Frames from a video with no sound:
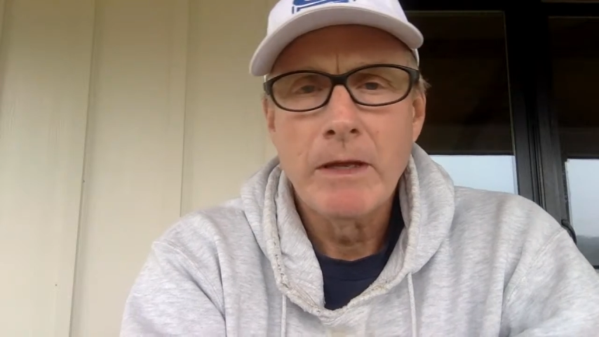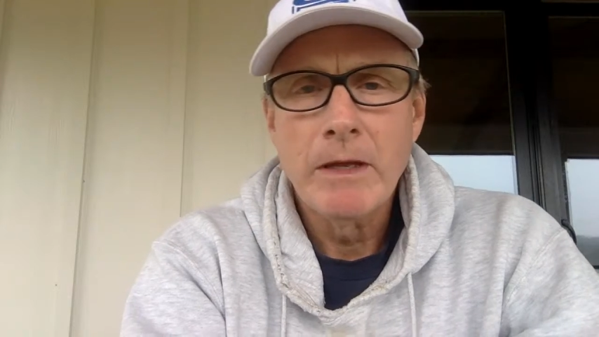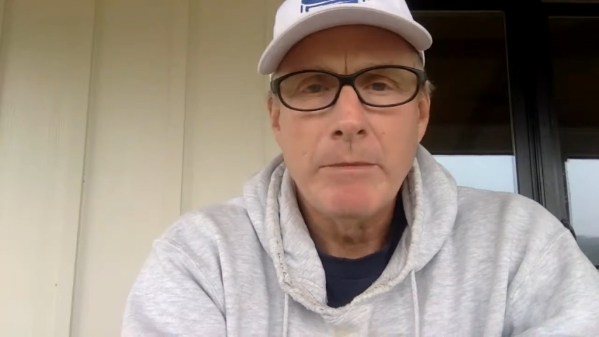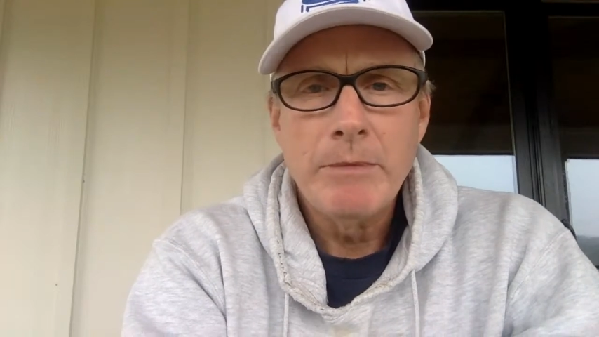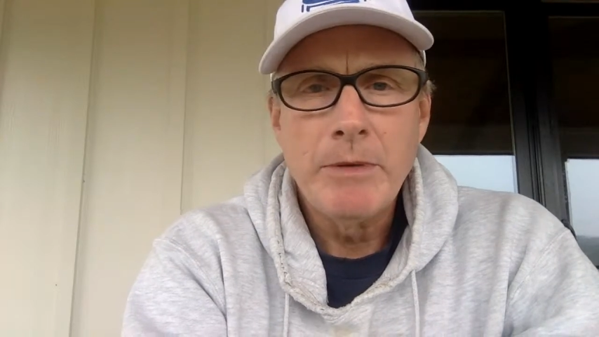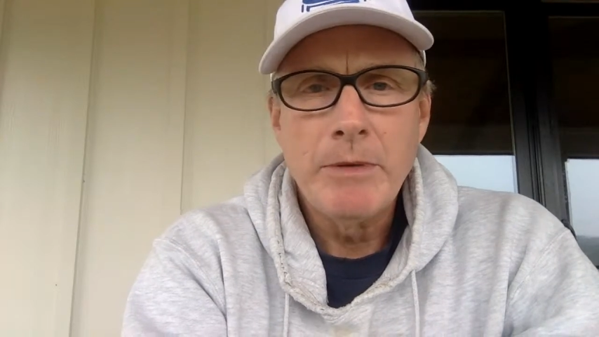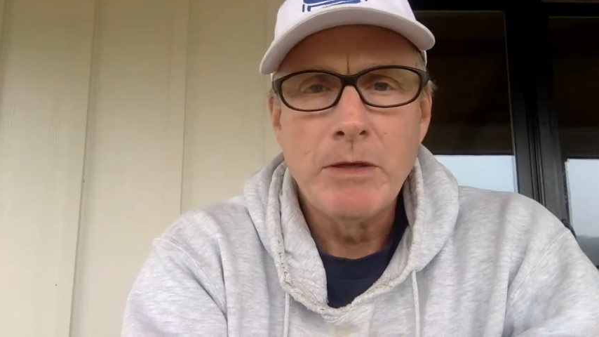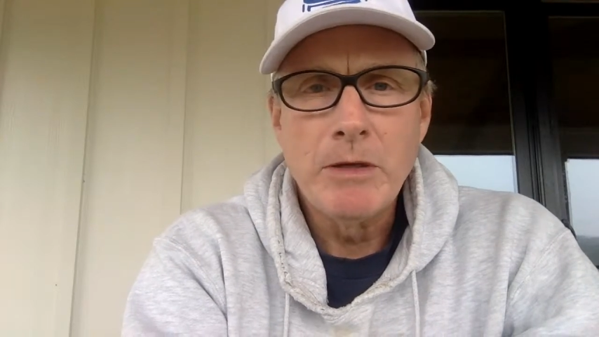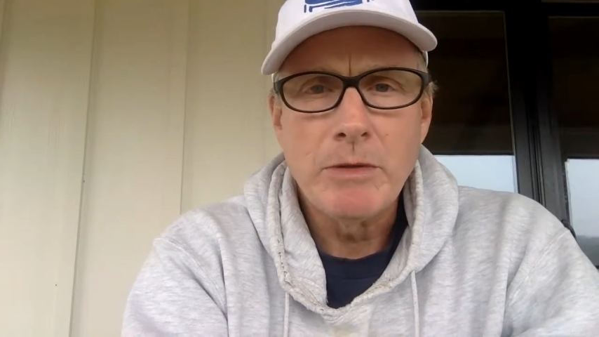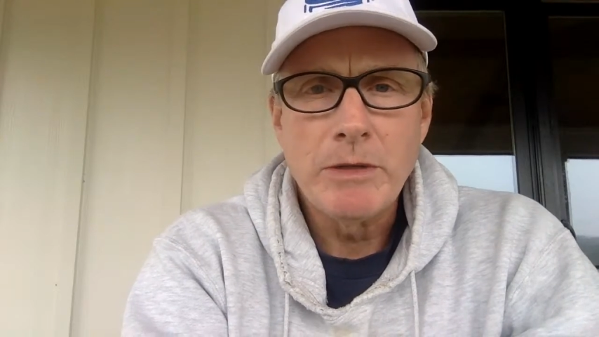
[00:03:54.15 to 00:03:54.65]

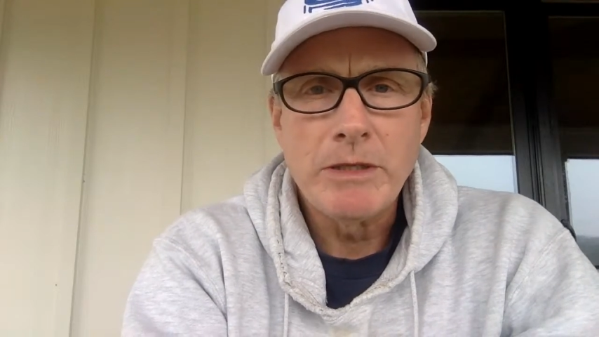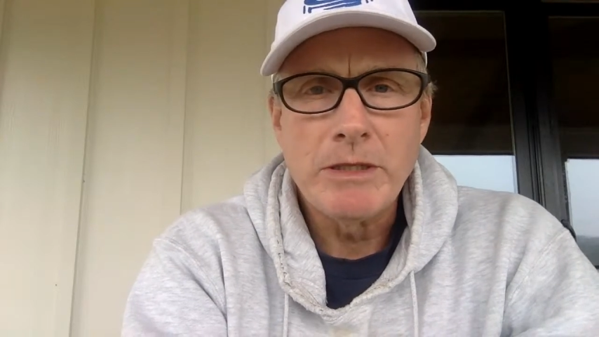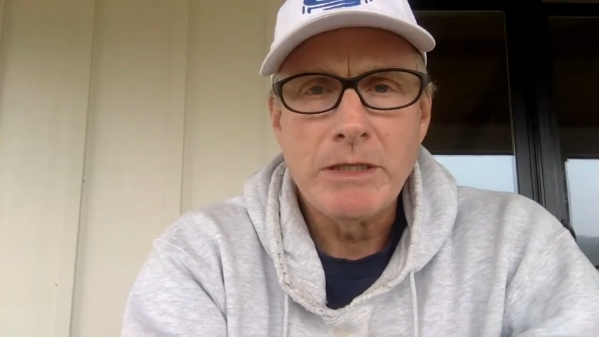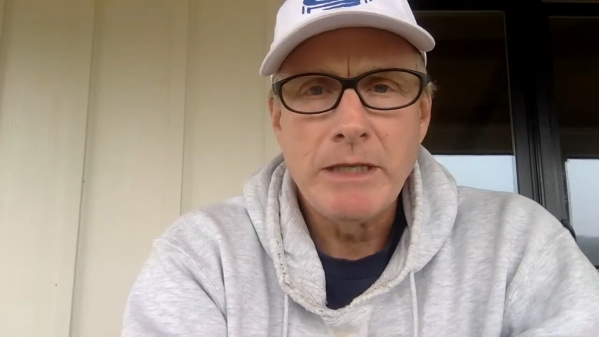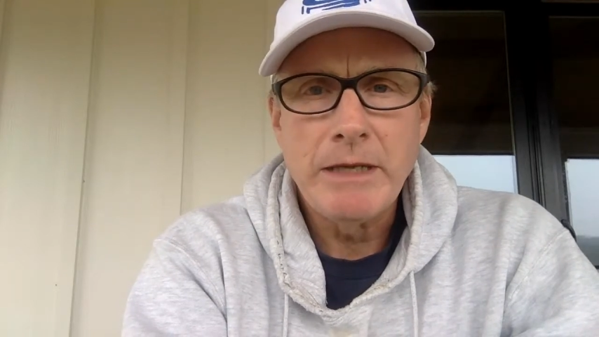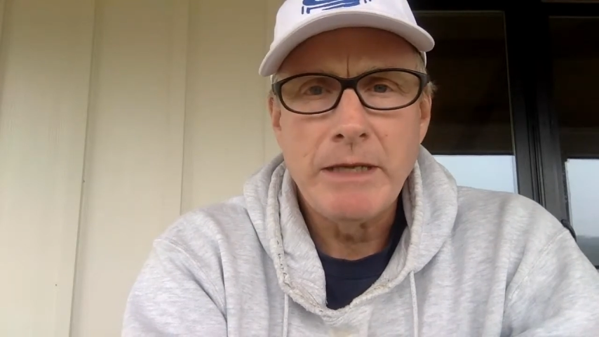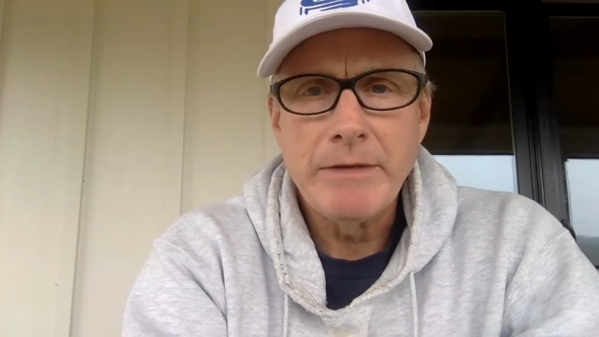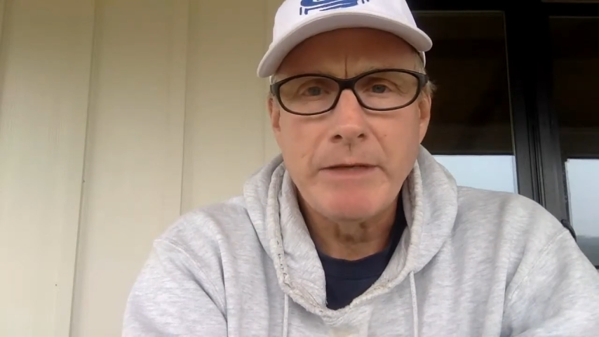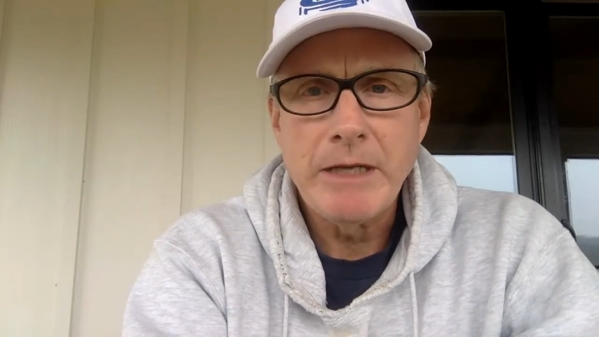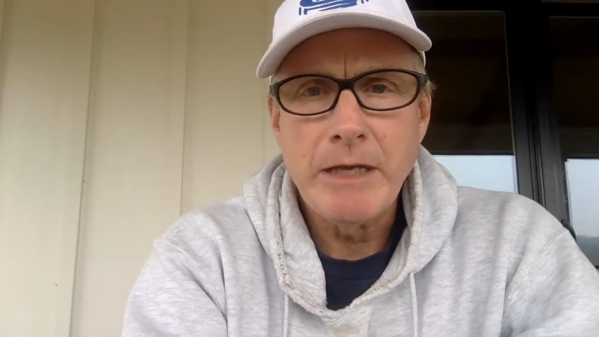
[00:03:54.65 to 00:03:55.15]
Futsal and
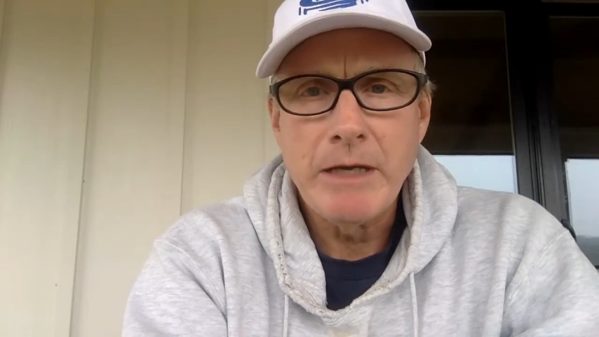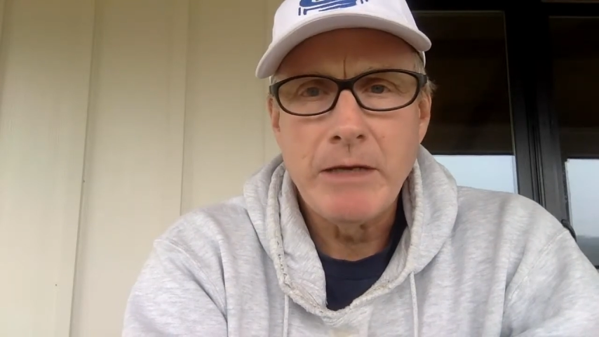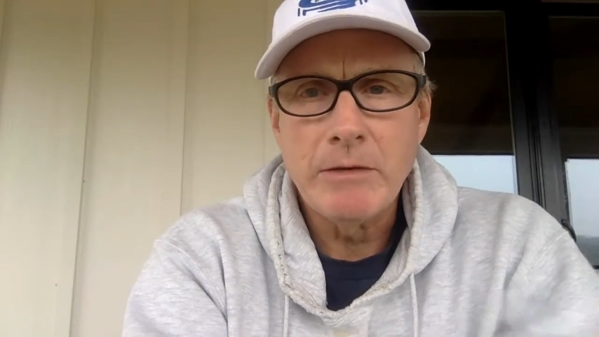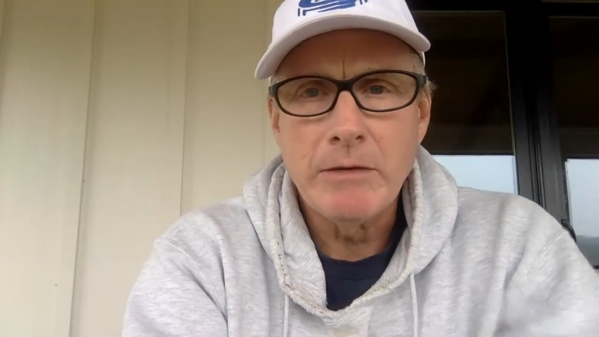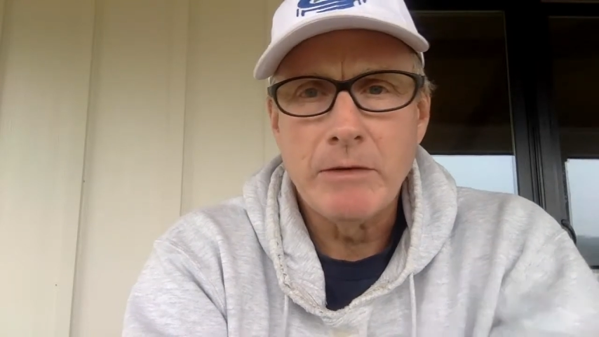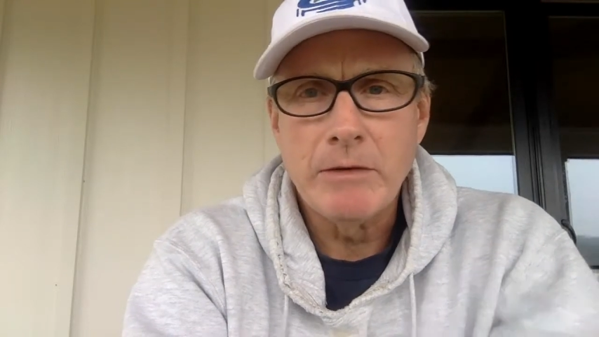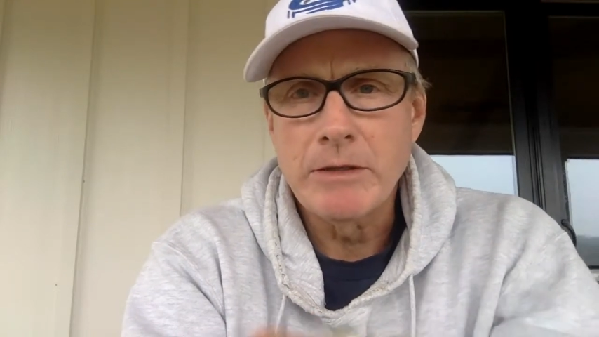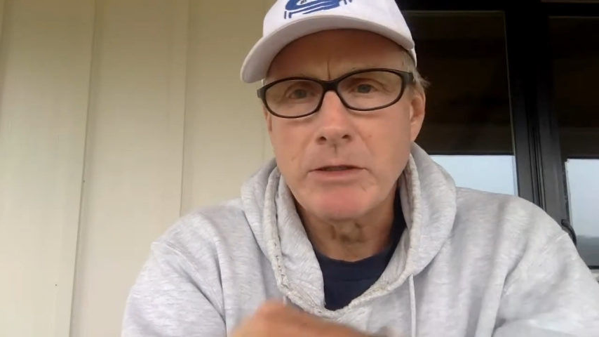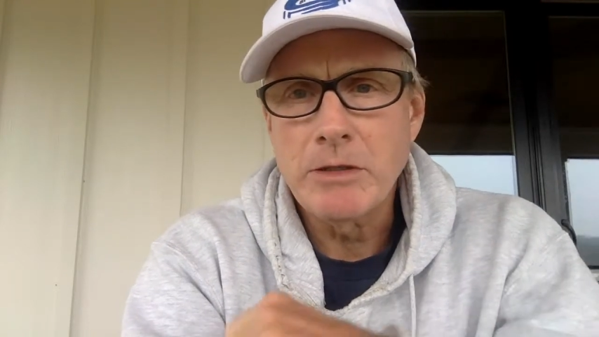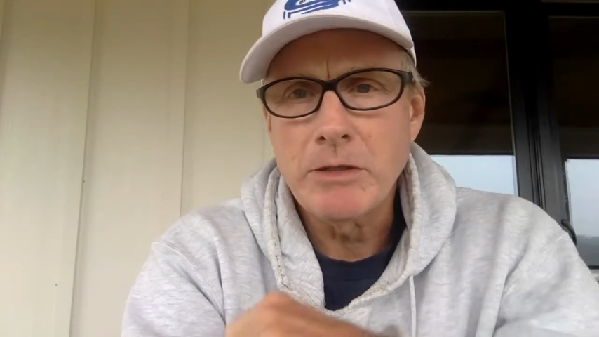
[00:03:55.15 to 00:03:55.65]
Stephen Kendall
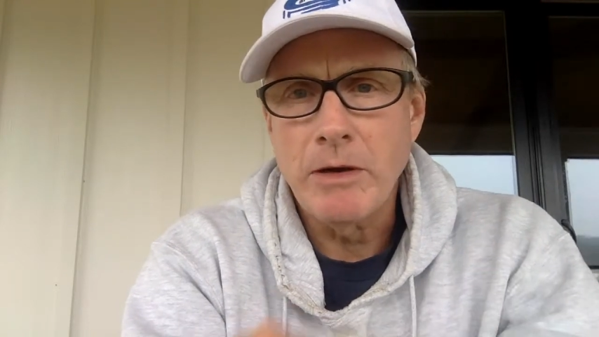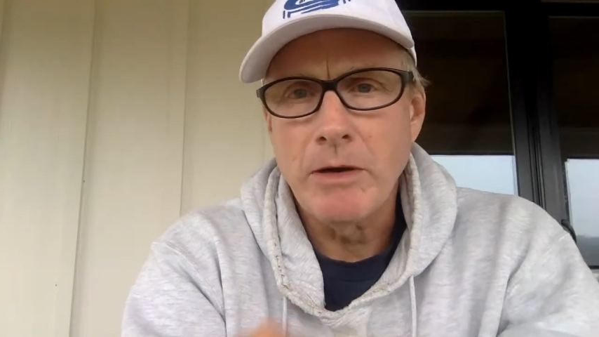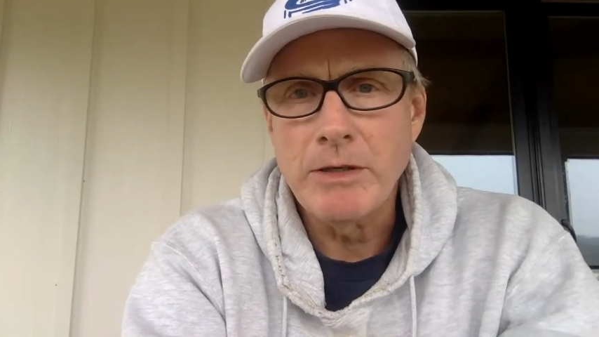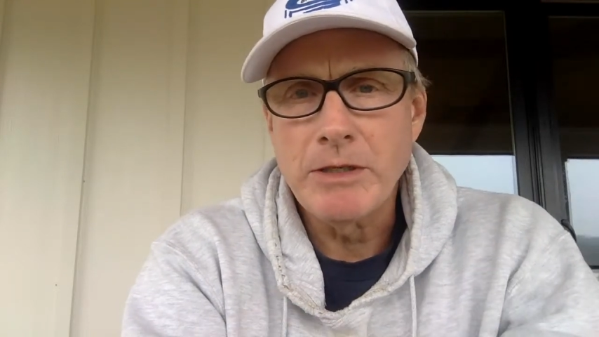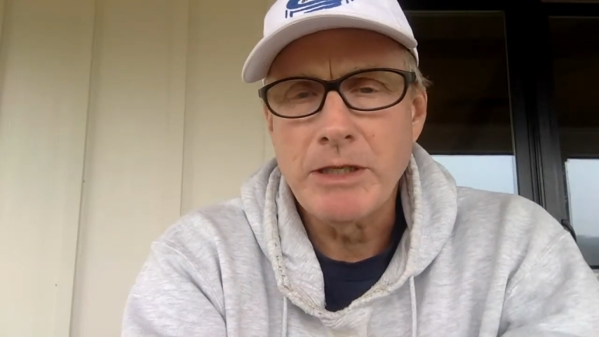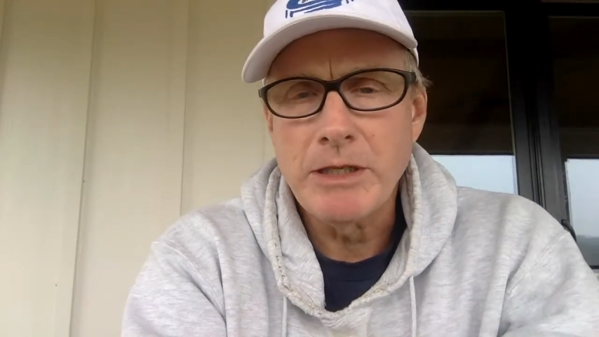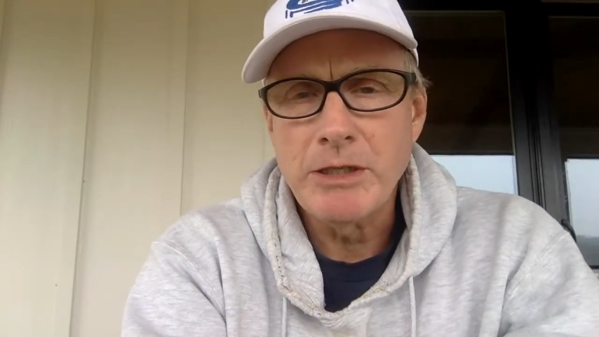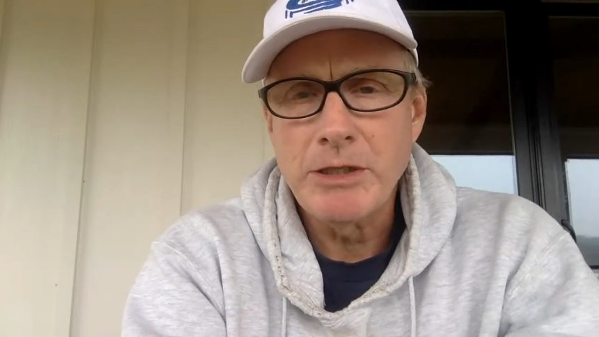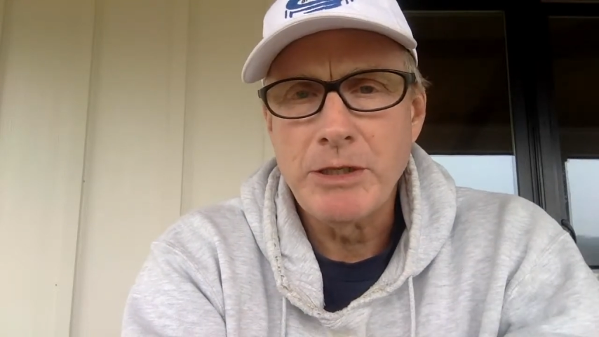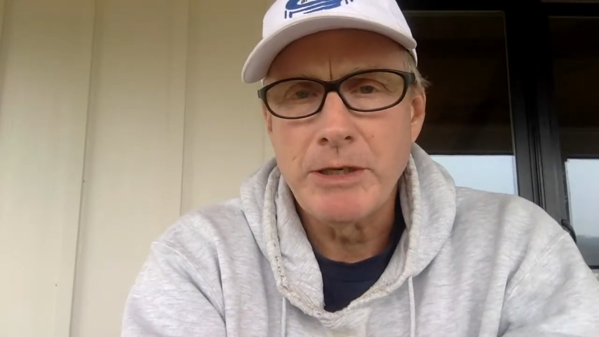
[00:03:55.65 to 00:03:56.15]
are in charge
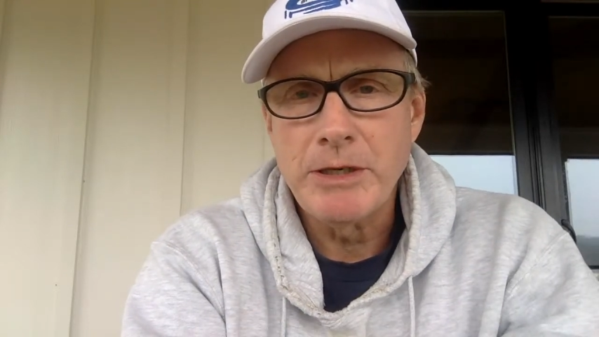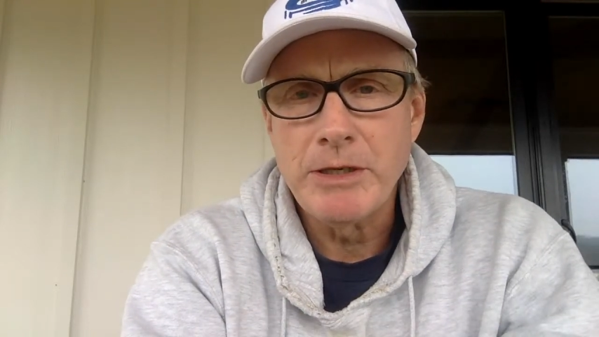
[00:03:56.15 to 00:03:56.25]
this year.